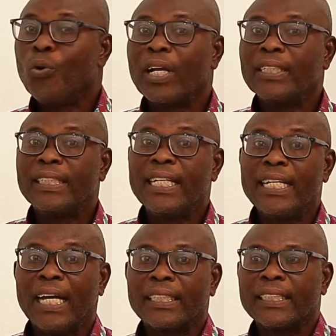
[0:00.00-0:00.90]
can see
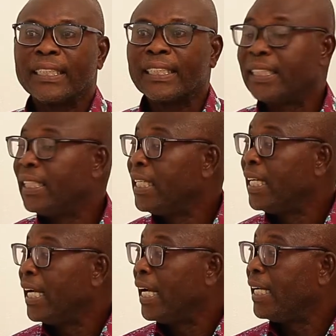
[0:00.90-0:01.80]
that
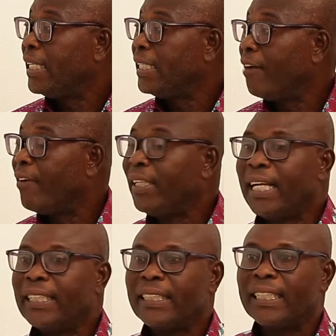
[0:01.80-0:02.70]

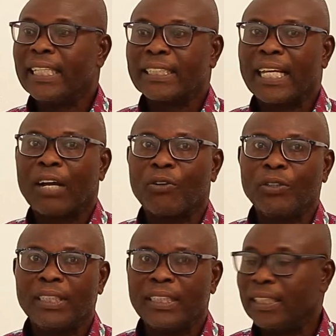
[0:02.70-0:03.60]
divergence is a scalar
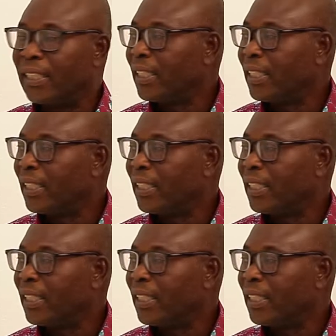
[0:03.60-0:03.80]
quantity.